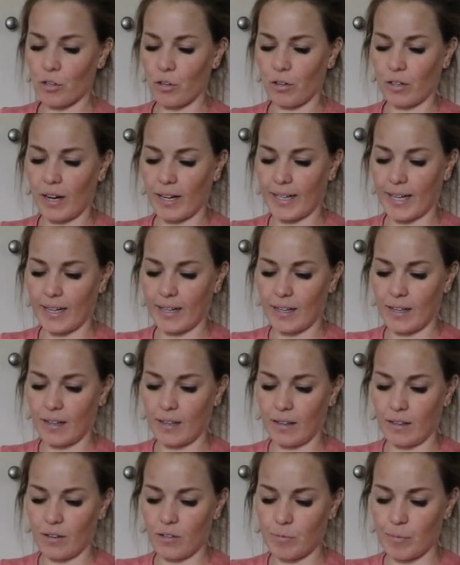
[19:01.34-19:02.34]
got like
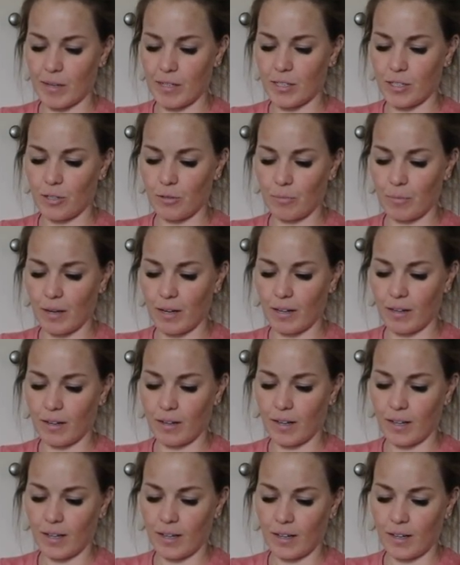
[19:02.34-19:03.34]
any, who's messaging me?
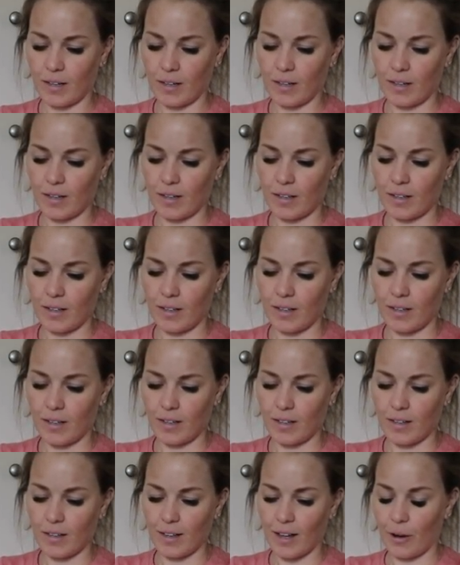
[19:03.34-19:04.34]

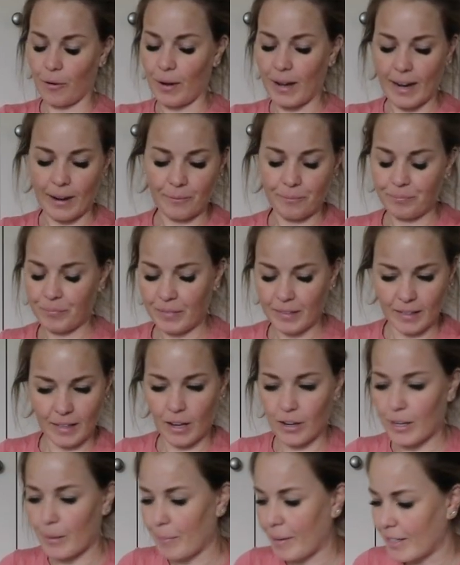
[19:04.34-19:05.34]
Oh, hello,
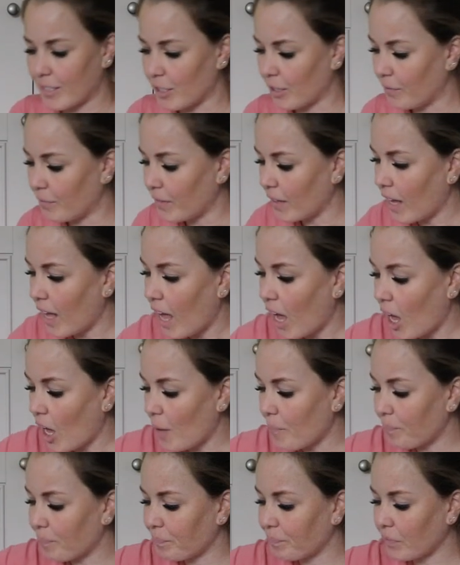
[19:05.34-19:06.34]
I'll come back to you.
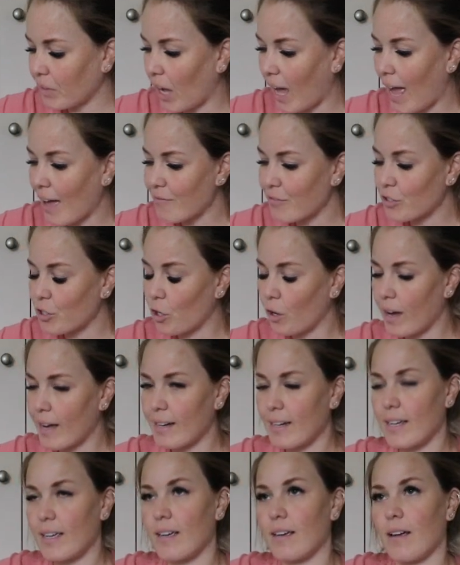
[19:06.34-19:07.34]
I haven't got
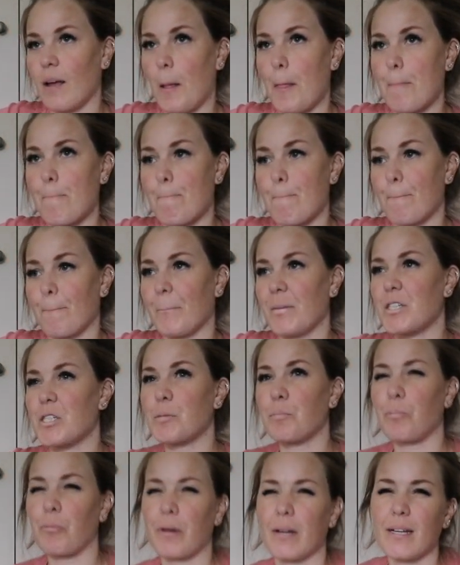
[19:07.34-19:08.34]
any
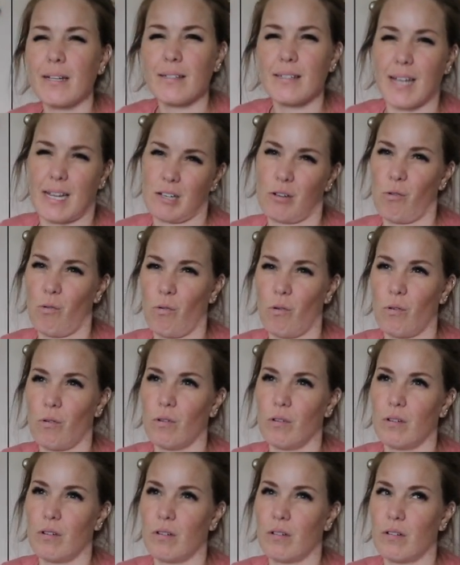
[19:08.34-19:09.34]
spring
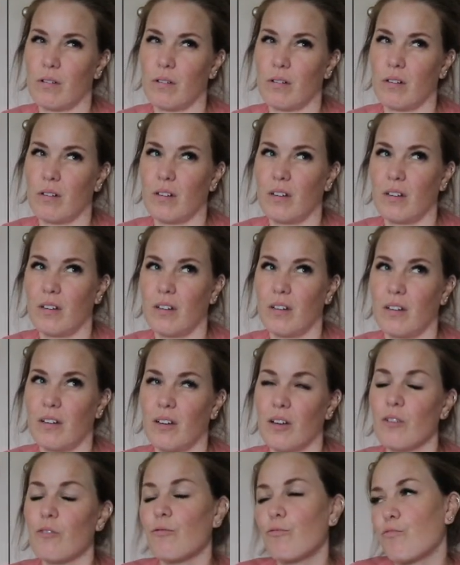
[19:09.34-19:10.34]
decor.
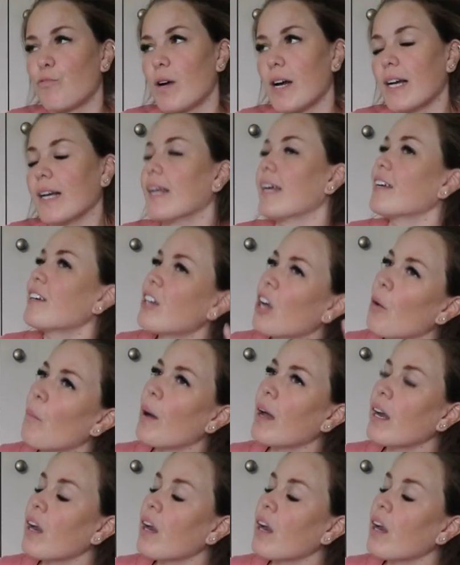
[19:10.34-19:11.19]
Really? No, I